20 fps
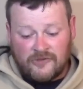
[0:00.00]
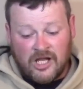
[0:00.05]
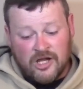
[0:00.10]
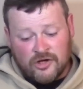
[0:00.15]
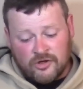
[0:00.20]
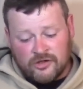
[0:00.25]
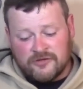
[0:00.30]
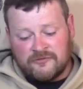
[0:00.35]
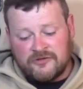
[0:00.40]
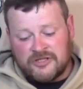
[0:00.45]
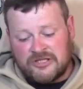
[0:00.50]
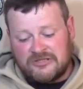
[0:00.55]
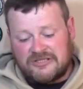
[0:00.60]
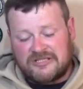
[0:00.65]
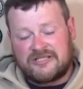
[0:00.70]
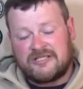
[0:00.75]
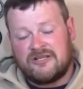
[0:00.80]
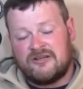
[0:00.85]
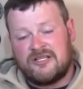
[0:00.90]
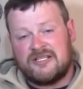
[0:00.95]
I'm going to reduce
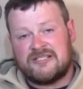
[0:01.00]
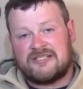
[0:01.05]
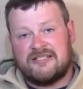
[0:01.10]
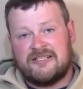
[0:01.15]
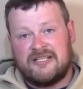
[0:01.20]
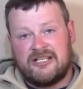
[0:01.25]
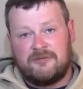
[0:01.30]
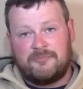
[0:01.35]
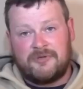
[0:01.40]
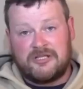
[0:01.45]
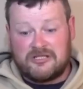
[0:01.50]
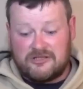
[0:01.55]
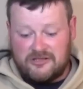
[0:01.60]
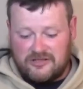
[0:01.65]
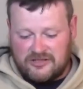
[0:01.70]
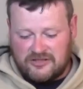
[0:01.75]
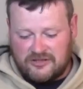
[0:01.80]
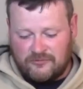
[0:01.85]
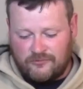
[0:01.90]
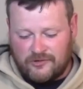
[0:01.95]
the sear in this a little bit
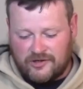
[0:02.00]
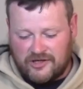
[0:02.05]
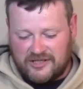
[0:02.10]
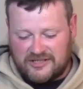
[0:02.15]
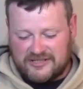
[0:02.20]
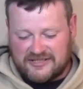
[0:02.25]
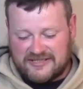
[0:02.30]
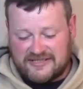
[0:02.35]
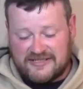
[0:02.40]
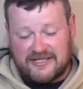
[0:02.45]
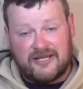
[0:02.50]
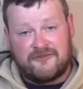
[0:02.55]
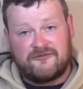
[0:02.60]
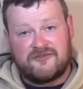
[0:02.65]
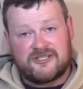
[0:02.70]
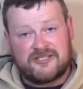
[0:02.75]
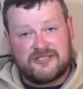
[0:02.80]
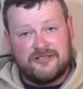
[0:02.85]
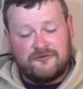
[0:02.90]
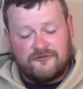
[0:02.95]
to where it's safe
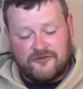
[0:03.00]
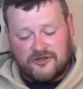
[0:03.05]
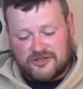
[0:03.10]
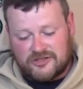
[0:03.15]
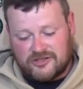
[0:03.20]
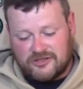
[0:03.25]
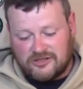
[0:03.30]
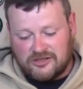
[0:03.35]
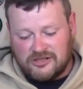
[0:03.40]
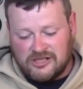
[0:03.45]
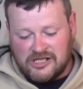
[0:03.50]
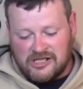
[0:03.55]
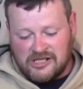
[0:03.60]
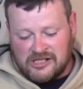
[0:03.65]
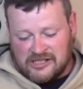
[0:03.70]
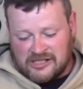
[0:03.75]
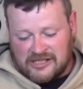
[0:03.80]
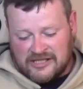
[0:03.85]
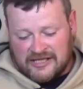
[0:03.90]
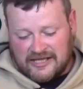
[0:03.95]
and still functional,
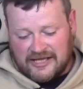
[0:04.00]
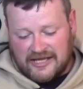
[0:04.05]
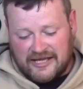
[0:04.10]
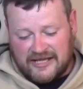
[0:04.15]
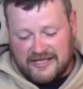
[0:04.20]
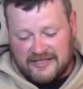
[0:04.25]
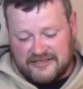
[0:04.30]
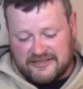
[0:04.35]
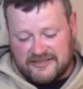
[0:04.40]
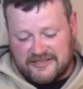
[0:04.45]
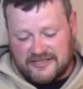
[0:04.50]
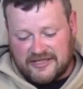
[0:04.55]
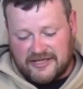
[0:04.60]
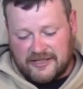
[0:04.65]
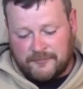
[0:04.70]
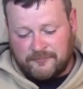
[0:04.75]
and